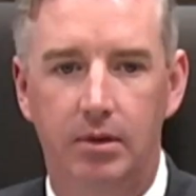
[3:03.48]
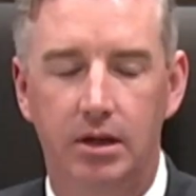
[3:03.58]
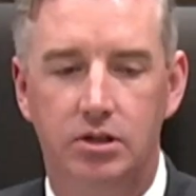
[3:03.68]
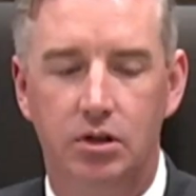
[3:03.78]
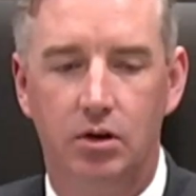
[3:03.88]

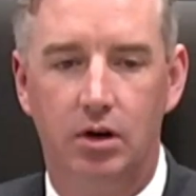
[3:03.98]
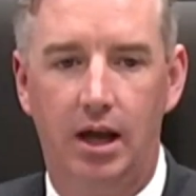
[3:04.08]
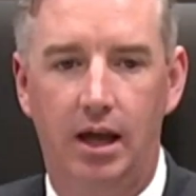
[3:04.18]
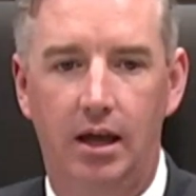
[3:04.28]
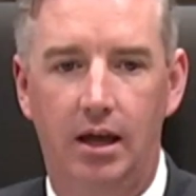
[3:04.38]
is there
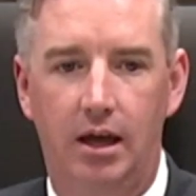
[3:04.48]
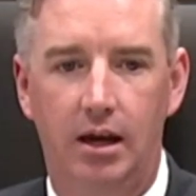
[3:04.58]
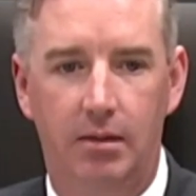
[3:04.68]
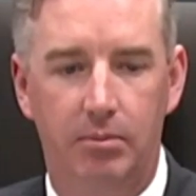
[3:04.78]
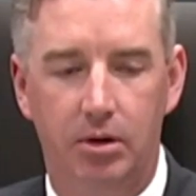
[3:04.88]
a
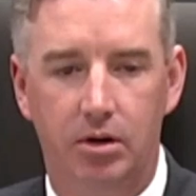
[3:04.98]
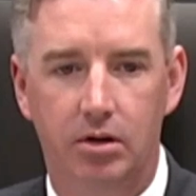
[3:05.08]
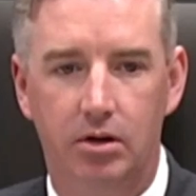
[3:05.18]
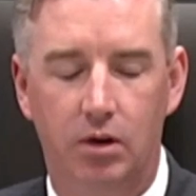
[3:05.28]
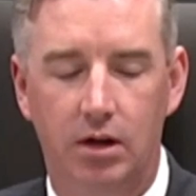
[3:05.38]
number
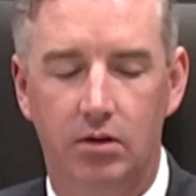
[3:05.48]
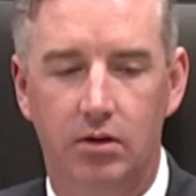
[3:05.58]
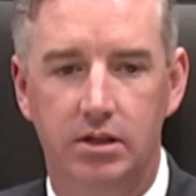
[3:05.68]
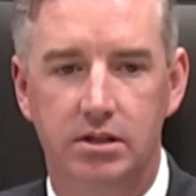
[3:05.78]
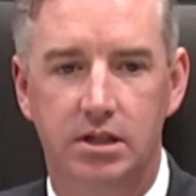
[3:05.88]
greater
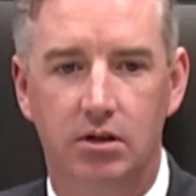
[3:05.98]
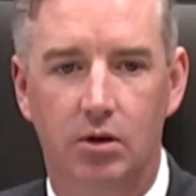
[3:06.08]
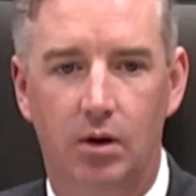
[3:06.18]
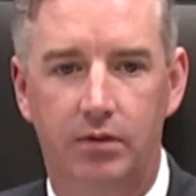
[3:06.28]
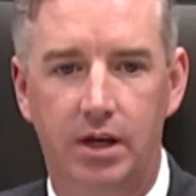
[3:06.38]
than
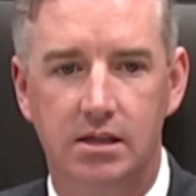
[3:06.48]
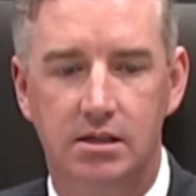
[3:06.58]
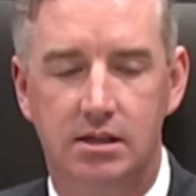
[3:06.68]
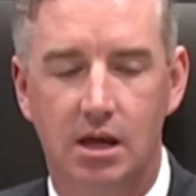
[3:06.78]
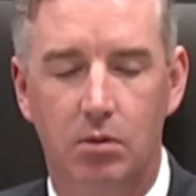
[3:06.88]
0 of
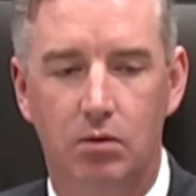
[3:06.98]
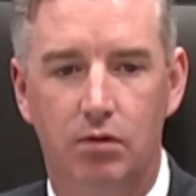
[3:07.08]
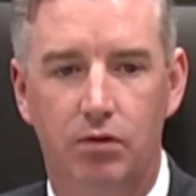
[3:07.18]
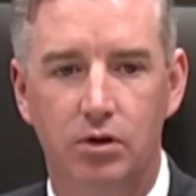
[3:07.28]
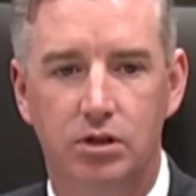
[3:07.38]
cases that were
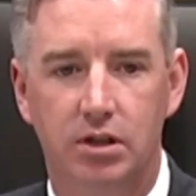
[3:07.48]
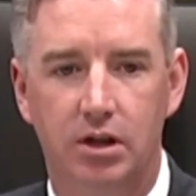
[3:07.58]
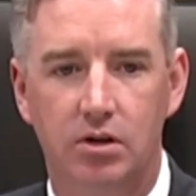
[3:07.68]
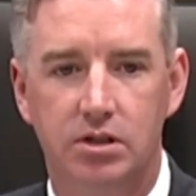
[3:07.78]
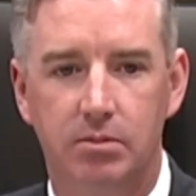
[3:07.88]
referred to the
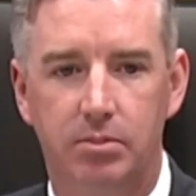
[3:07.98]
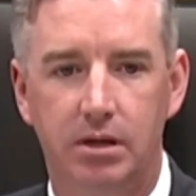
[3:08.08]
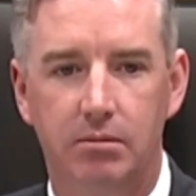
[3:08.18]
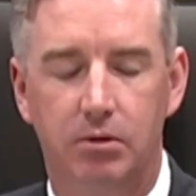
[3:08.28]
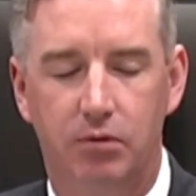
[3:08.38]

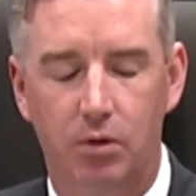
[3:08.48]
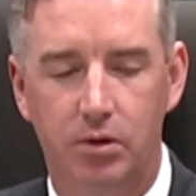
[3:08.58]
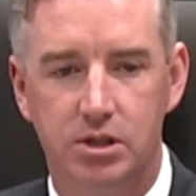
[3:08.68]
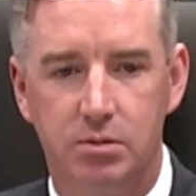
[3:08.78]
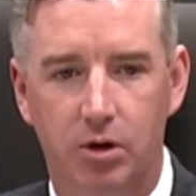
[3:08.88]
RCMP before
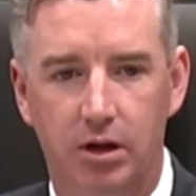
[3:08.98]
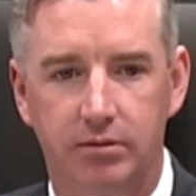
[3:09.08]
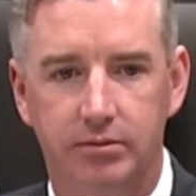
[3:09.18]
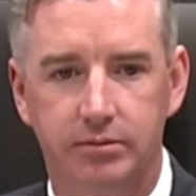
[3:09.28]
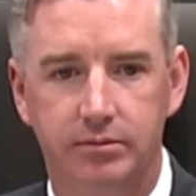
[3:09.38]
this spring?
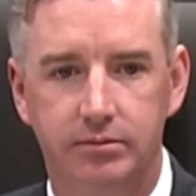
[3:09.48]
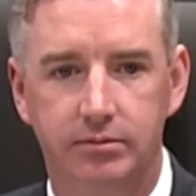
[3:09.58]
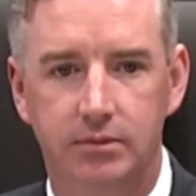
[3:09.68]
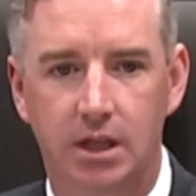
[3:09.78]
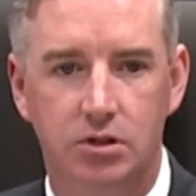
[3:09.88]

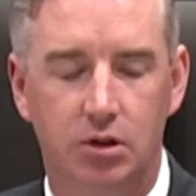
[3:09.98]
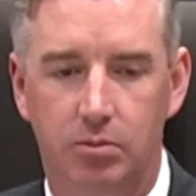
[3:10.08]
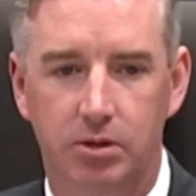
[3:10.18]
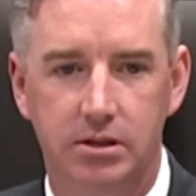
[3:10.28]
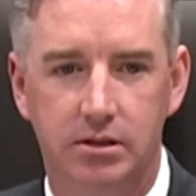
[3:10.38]
Yes or no,
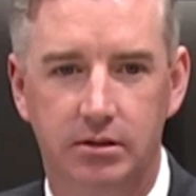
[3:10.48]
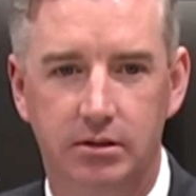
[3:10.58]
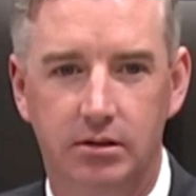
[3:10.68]
please.